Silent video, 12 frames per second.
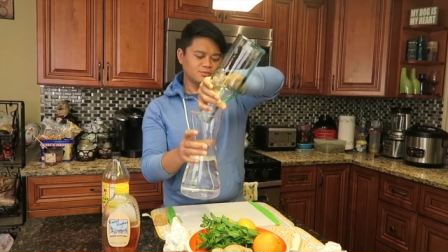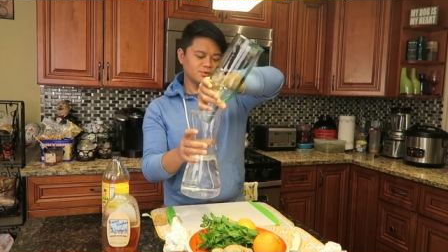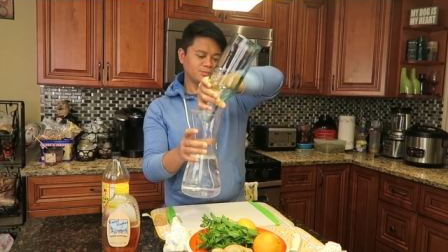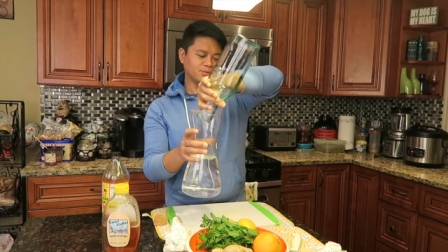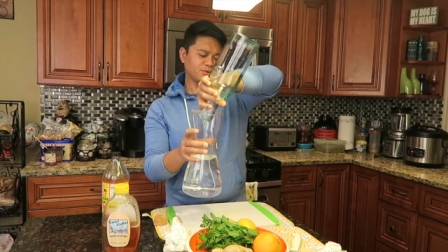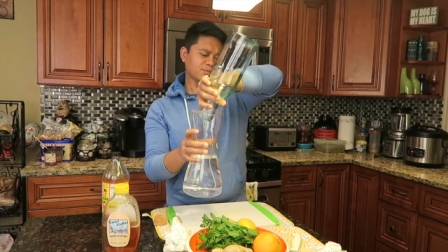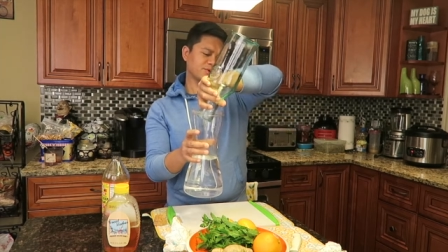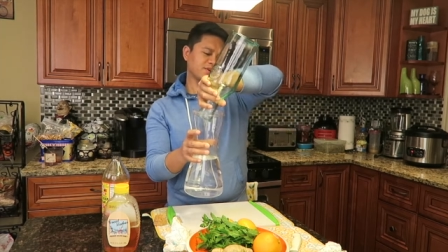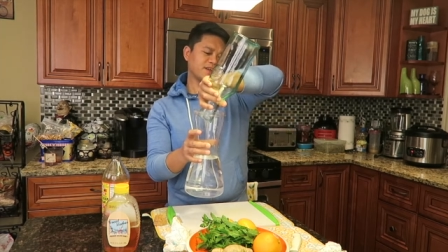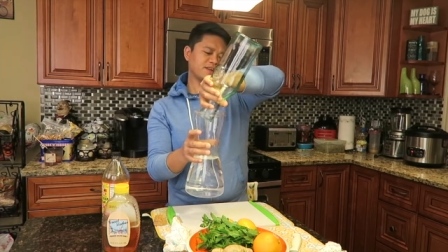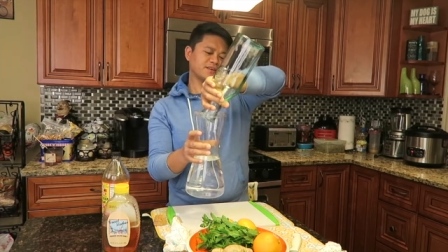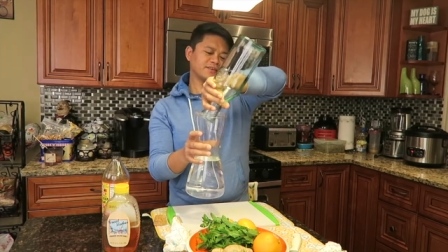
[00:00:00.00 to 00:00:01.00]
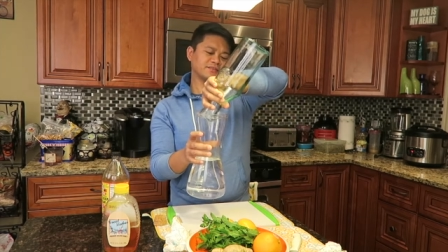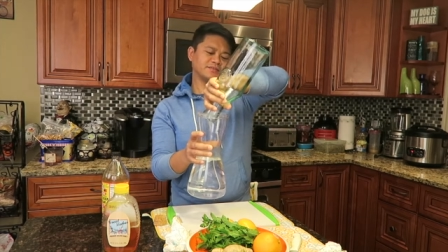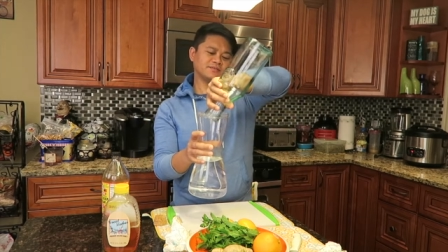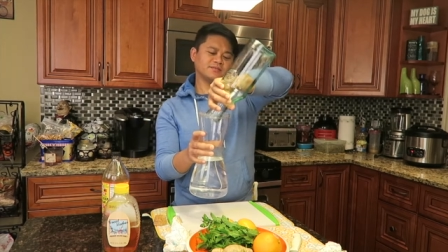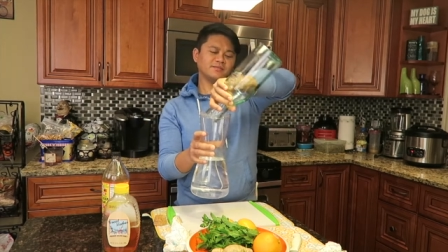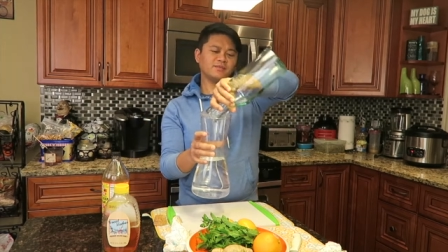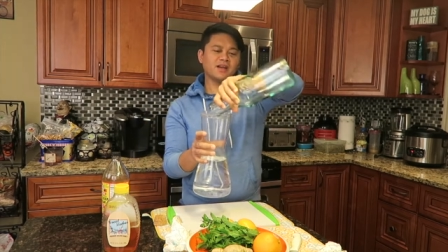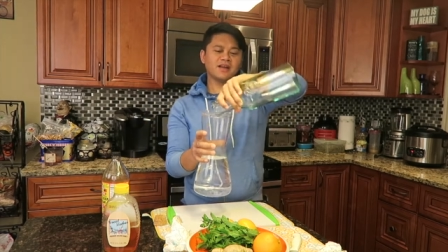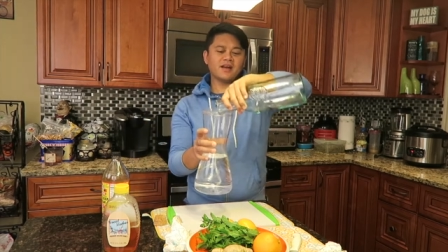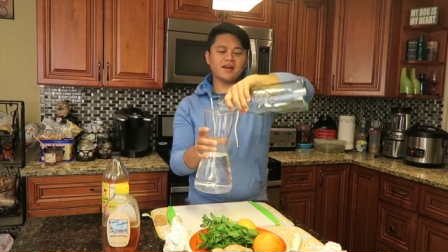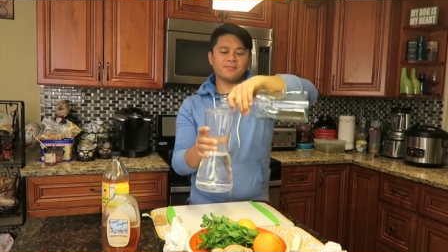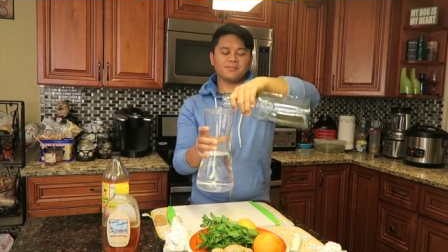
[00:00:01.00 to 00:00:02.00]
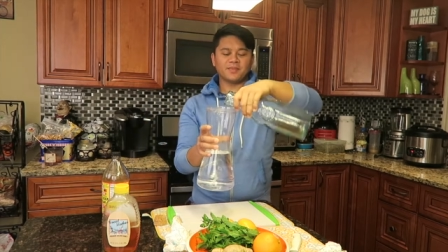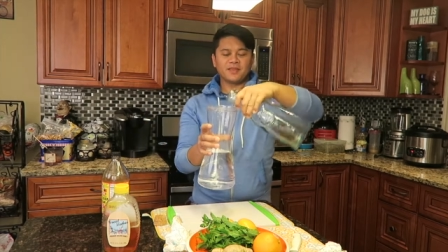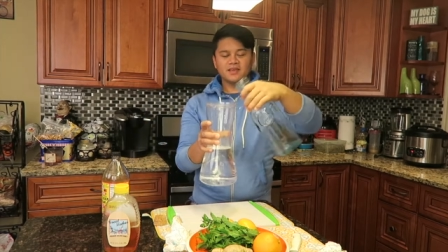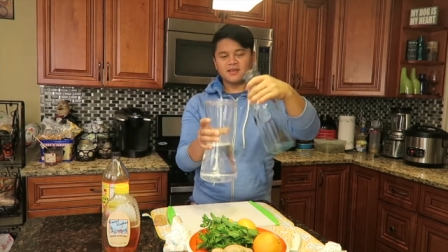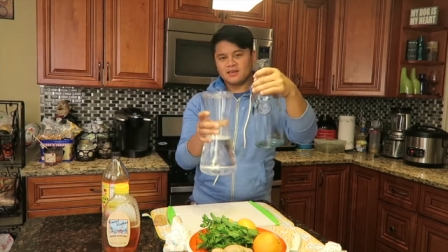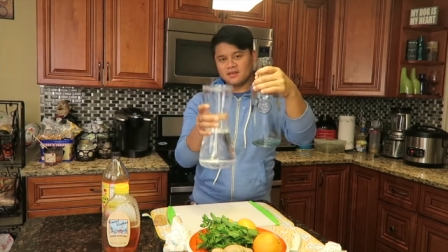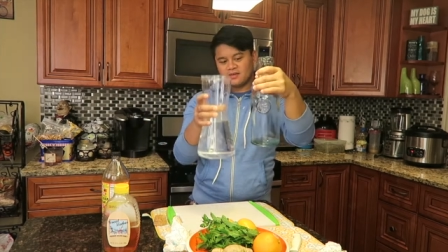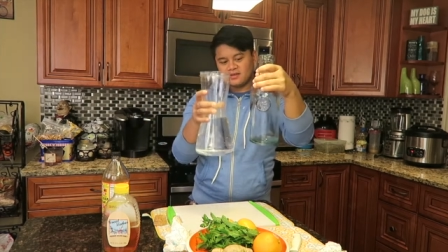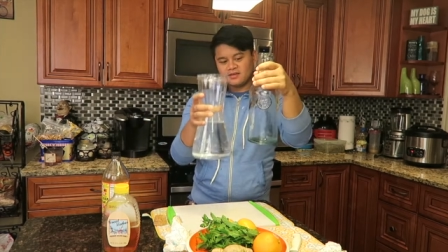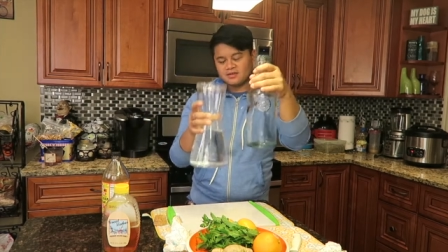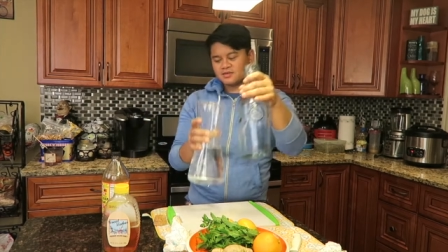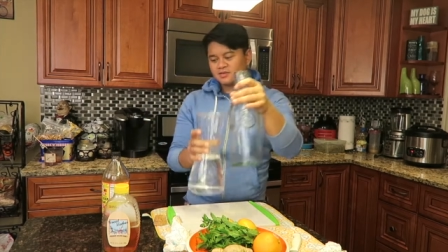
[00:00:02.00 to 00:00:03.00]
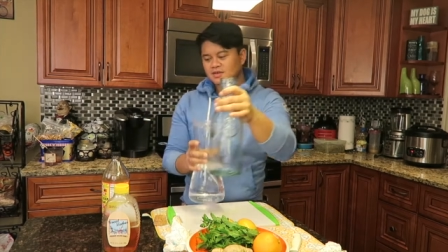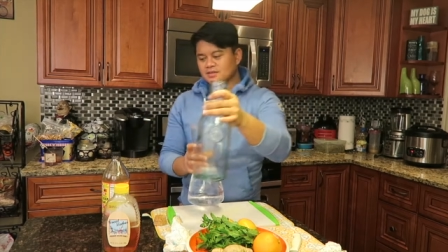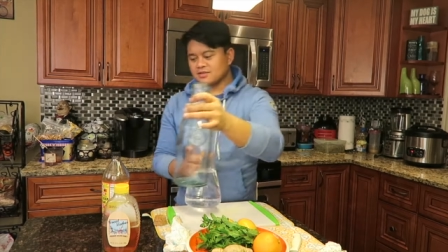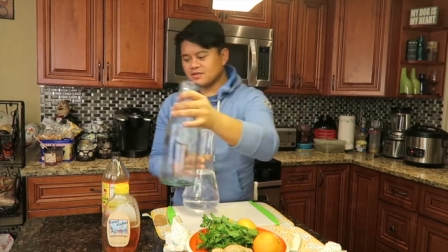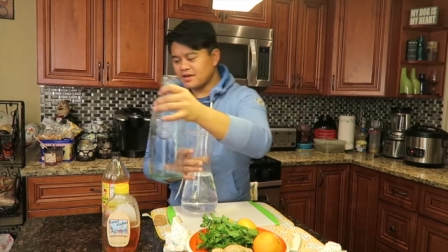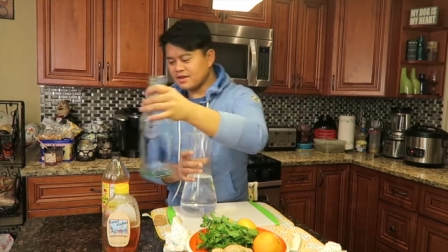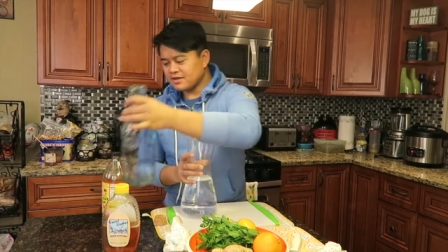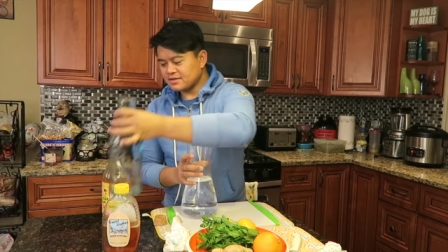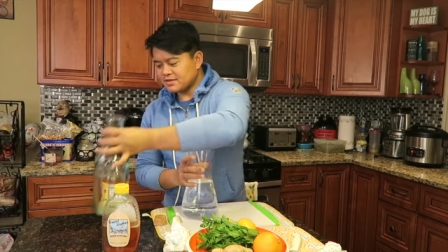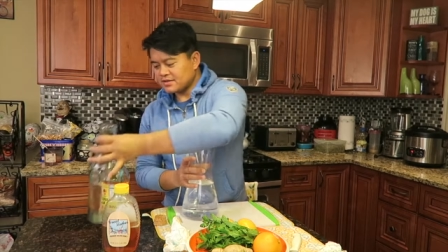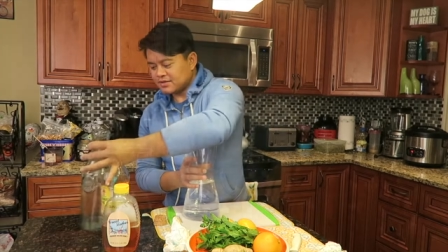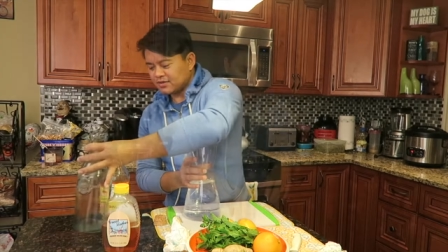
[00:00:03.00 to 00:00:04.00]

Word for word: We'll pour more later. But um, so that's that.